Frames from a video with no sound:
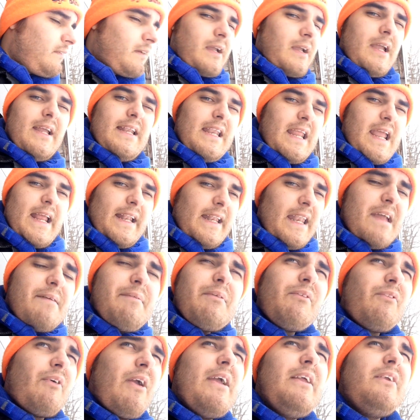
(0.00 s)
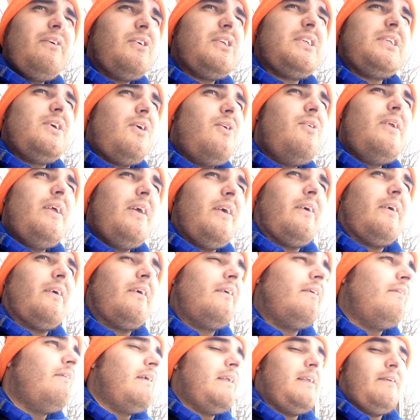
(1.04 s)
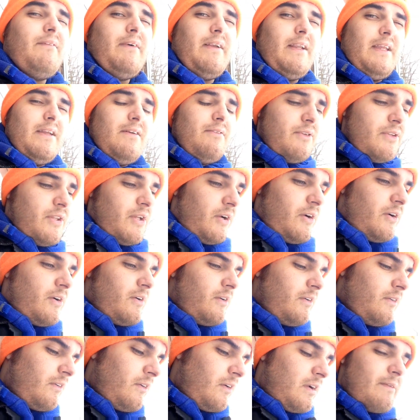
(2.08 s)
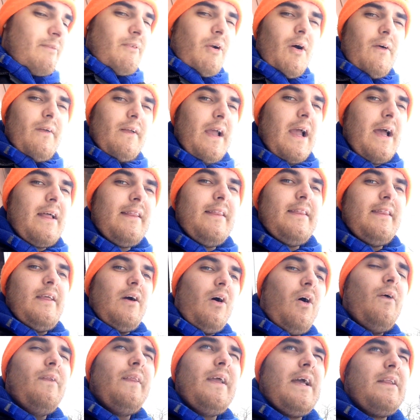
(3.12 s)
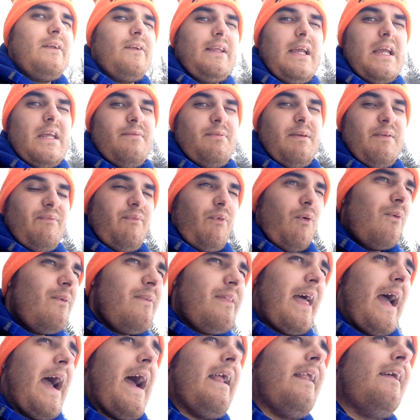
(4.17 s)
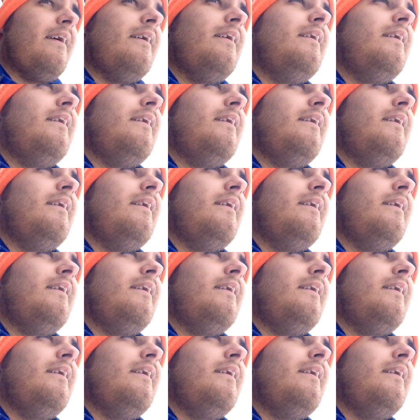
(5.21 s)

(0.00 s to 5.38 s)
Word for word: And it never rained or snowed here when when he was here, or even all uh, all the other days before that.